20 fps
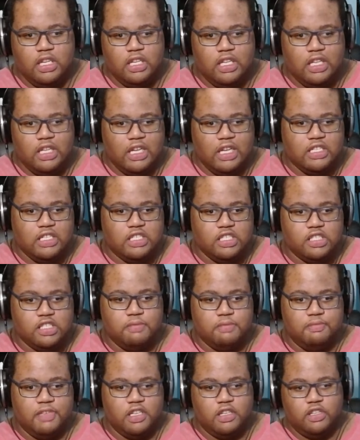it's
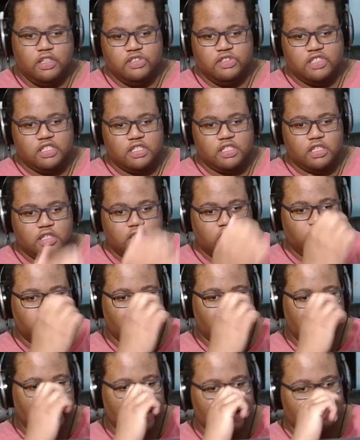just being used as a
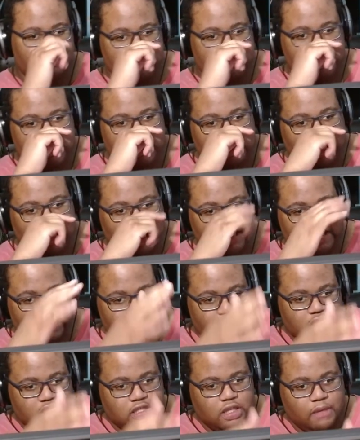creative machine. I
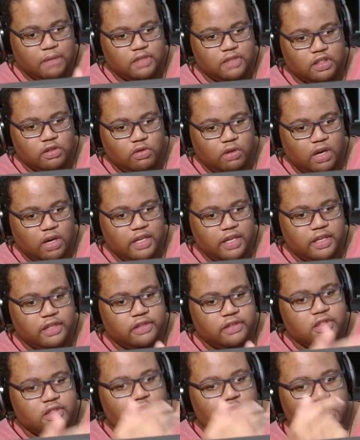needed something
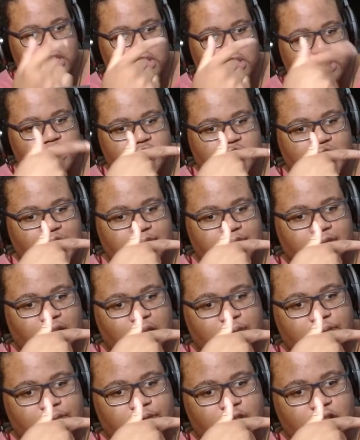quiet. This
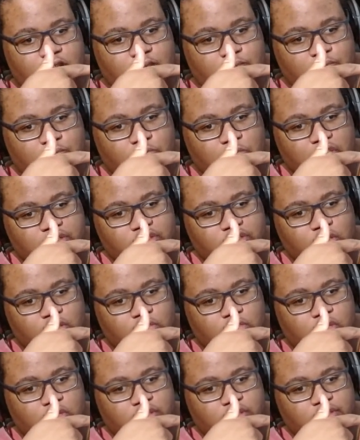laptop basically
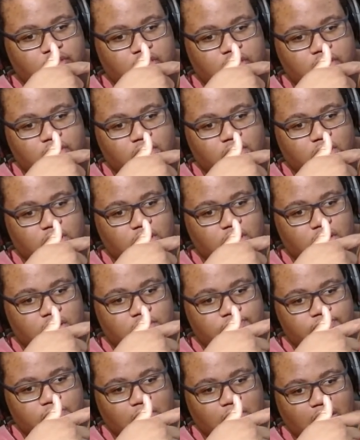worked. It's a
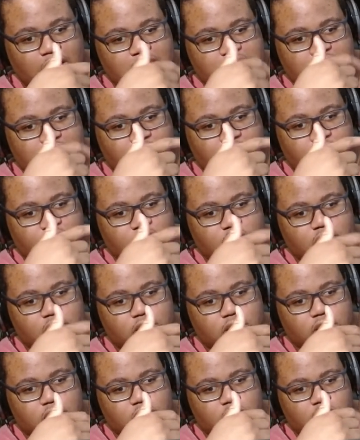
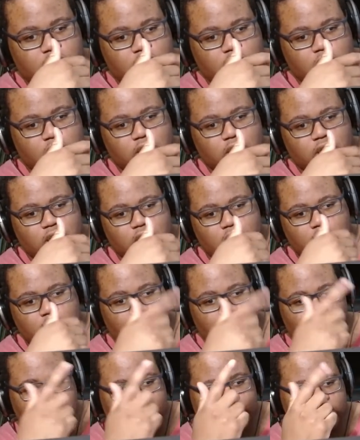i7
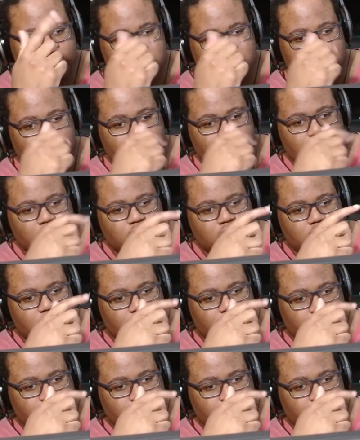11th gen,